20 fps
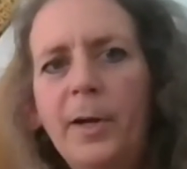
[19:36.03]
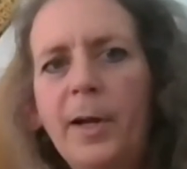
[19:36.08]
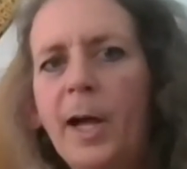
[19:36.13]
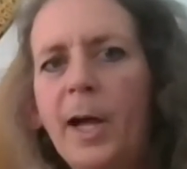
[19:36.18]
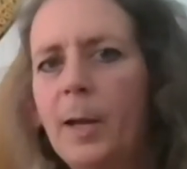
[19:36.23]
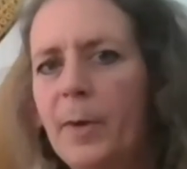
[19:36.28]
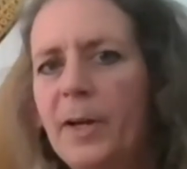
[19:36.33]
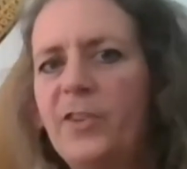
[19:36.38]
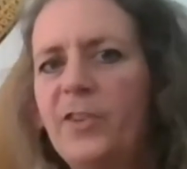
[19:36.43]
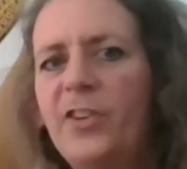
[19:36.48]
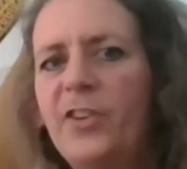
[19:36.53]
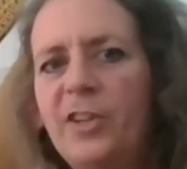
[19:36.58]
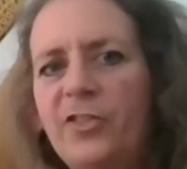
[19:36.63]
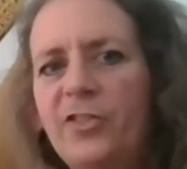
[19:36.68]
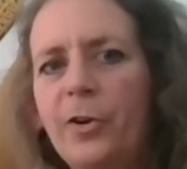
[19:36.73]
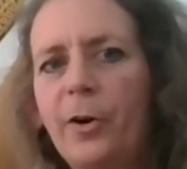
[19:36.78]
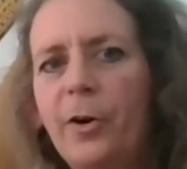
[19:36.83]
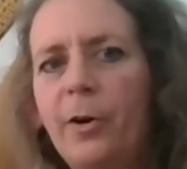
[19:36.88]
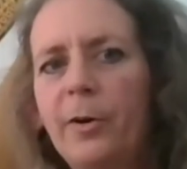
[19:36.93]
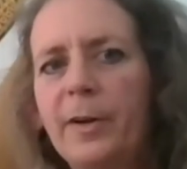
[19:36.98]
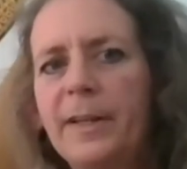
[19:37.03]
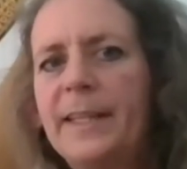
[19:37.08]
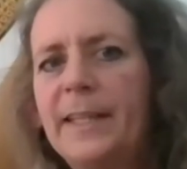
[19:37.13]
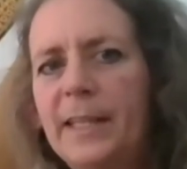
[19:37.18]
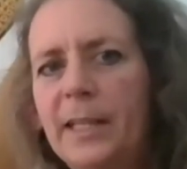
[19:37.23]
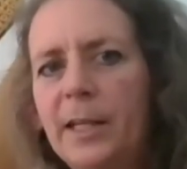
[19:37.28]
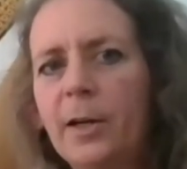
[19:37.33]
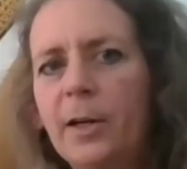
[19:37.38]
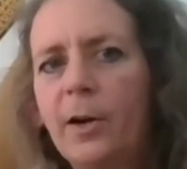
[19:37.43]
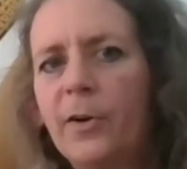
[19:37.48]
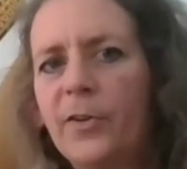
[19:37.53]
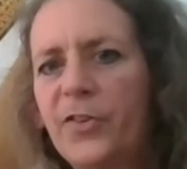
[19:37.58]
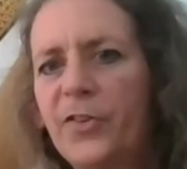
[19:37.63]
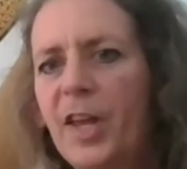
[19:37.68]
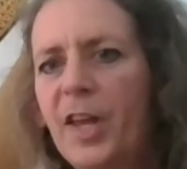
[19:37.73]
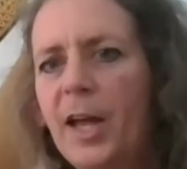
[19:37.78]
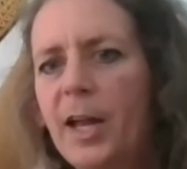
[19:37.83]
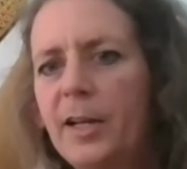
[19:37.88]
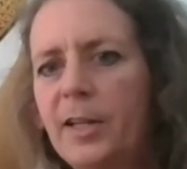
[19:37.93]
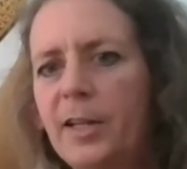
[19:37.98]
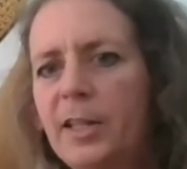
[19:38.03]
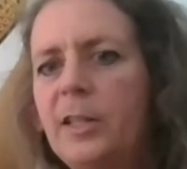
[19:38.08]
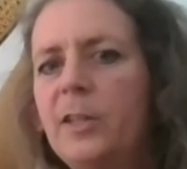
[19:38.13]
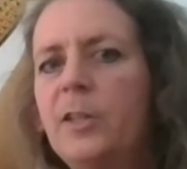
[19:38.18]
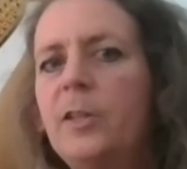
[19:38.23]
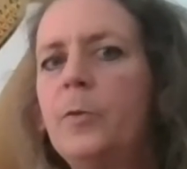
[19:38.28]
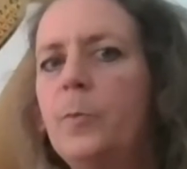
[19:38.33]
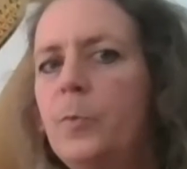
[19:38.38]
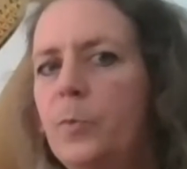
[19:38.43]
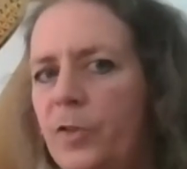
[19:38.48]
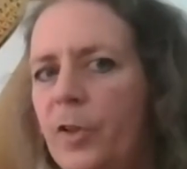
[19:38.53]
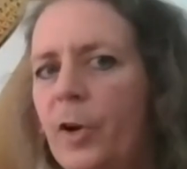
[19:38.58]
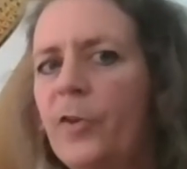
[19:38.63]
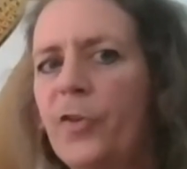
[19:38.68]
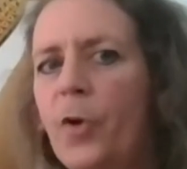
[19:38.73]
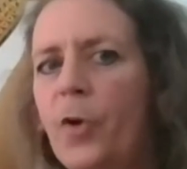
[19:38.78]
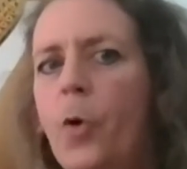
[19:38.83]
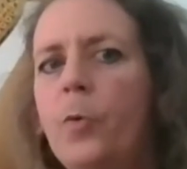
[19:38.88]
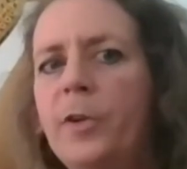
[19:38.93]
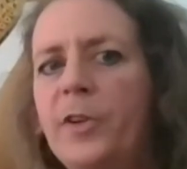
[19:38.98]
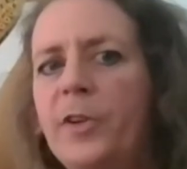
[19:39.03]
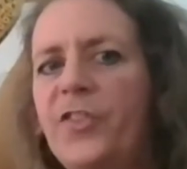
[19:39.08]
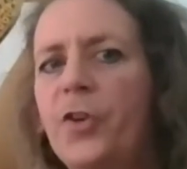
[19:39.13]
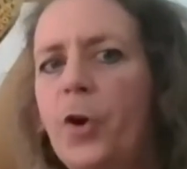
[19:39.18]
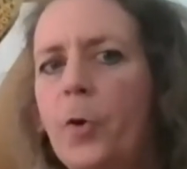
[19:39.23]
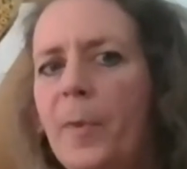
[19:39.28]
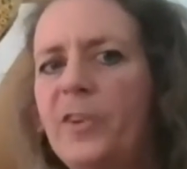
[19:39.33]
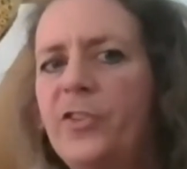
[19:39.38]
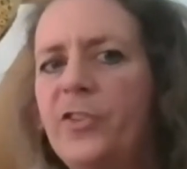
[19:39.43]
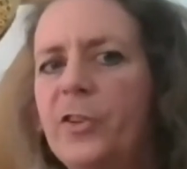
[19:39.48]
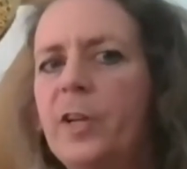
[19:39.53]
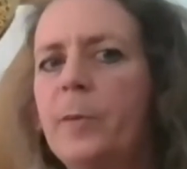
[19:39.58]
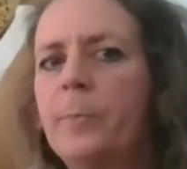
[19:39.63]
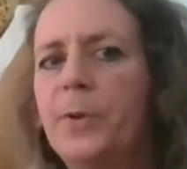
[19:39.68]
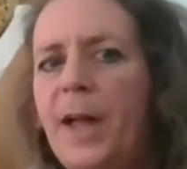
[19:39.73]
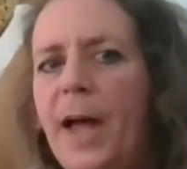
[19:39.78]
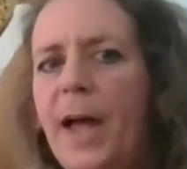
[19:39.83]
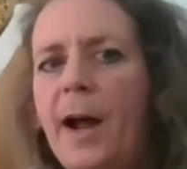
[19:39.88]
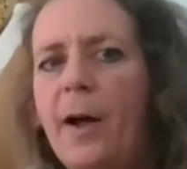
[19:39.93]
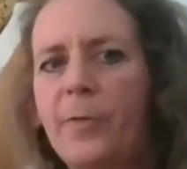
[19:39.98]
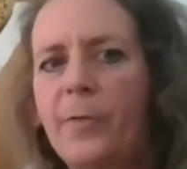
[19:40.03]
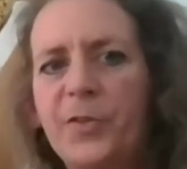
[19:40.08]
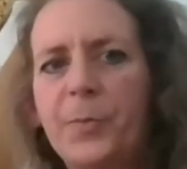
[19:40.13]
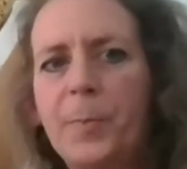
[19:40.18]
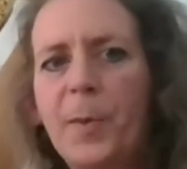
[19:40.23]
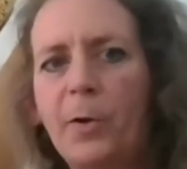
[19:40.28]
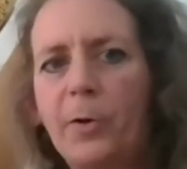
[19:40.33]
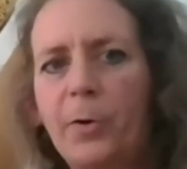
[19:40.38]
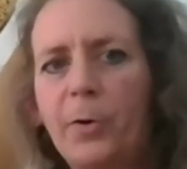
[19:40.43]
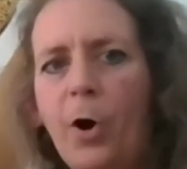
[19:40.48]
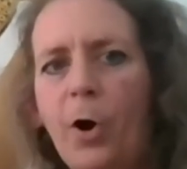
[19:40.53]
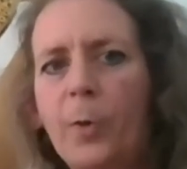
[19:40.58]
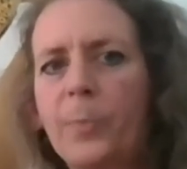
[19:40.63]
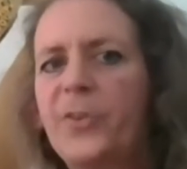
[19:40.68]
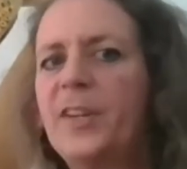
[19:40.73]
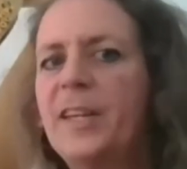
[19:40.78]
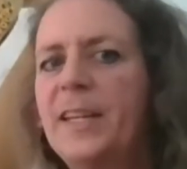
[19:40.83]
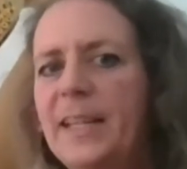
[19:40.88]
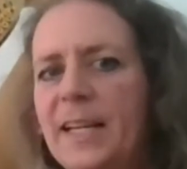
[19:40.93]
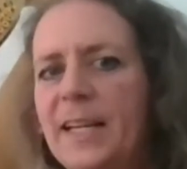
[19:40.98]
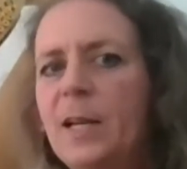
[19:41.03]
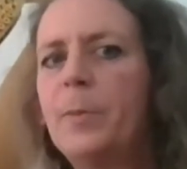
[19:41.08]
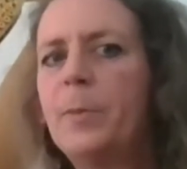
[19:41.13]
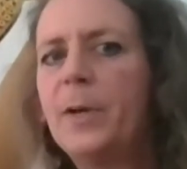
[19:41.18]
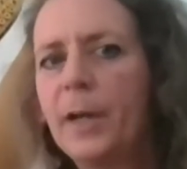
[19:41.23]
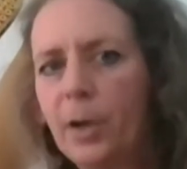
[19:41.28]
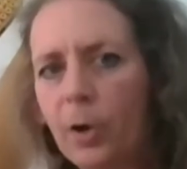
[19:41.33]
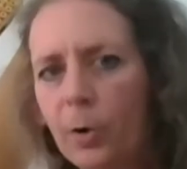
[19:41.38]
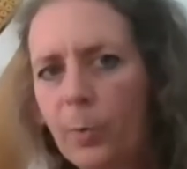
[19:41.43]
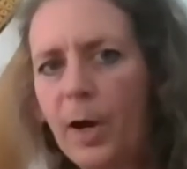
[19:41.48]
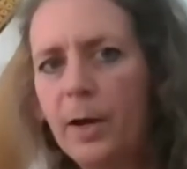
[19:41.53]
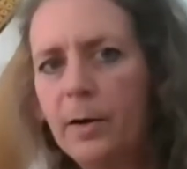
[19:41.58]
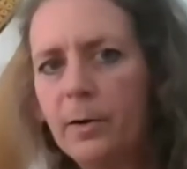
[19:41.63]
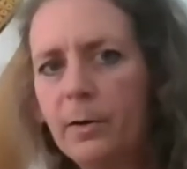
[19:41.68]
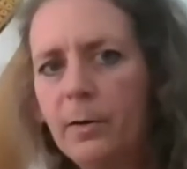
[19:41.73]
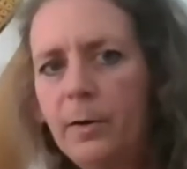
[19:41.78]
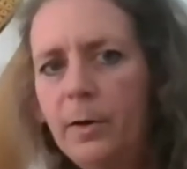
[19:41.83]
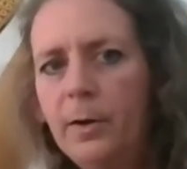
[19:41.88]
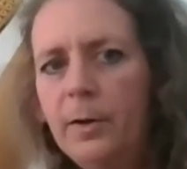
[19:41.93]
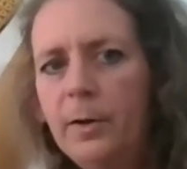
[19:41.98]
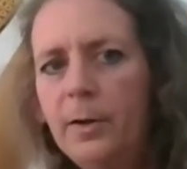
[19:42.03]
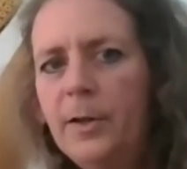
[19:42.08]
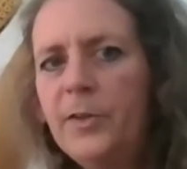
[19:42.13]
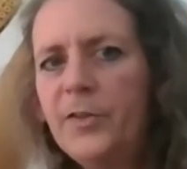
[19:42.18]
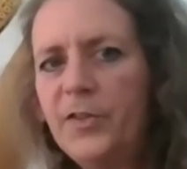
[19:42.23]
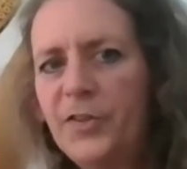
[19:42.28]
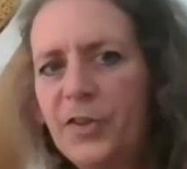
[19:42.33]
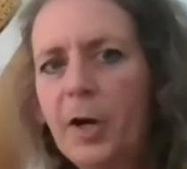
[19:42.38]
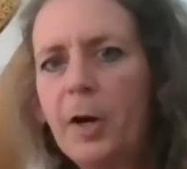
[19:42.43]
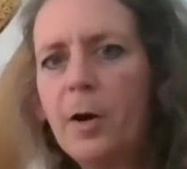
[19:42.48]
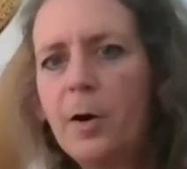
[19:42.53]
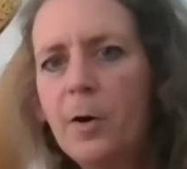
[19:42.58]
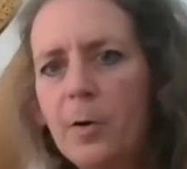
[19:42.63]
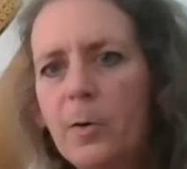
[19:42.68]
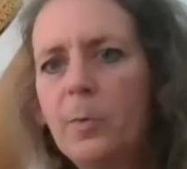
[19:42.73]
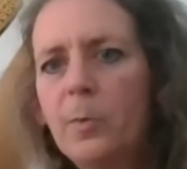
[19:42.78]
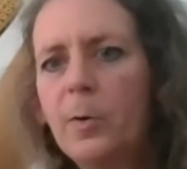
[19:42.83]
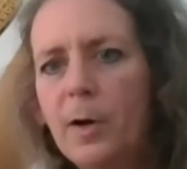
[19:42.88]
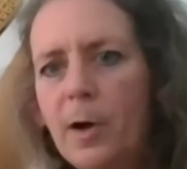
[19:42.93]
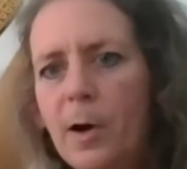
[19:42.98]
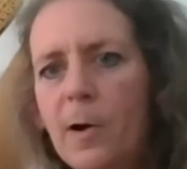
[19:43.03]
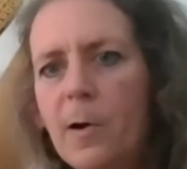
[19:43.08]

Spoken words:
And my teacher here said, there's only so much you can play on the smaller harps. You need a bigger one. So